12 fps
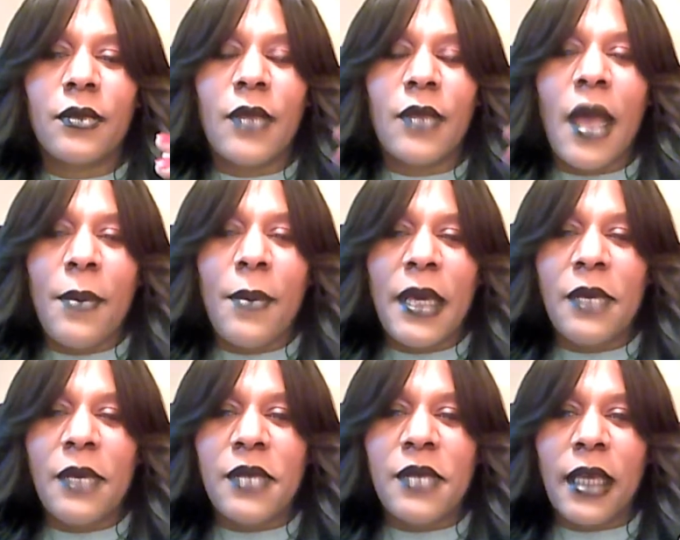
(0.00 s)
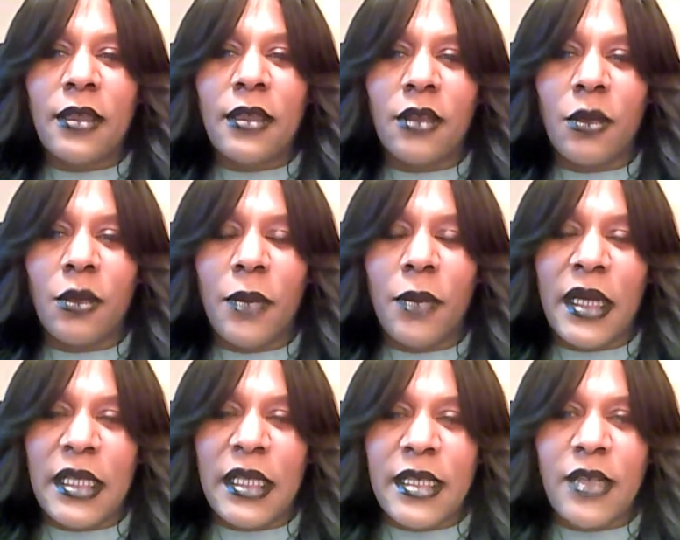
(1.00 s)
Not peeps like the little
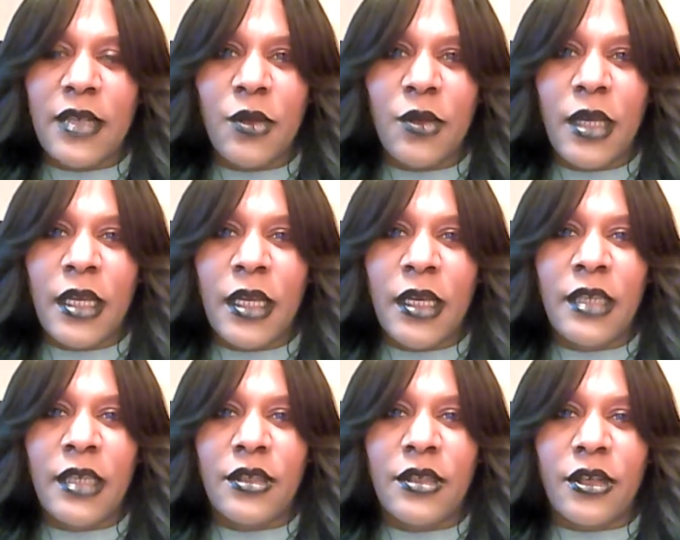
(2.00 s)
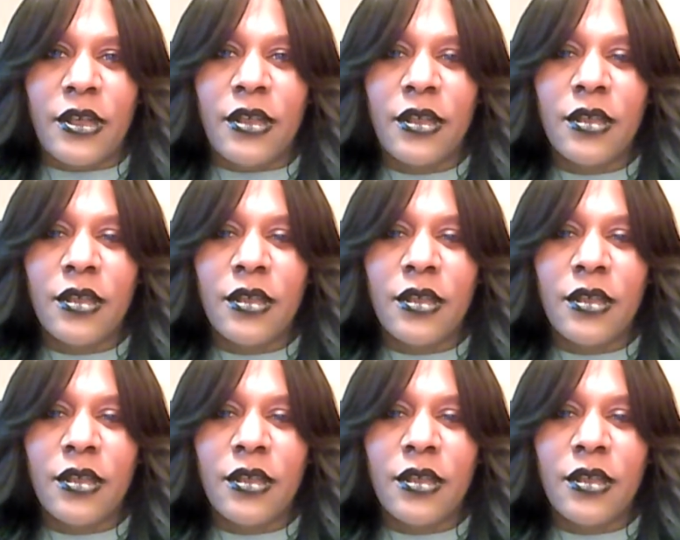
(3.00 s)
bunnies that you eat at Easter.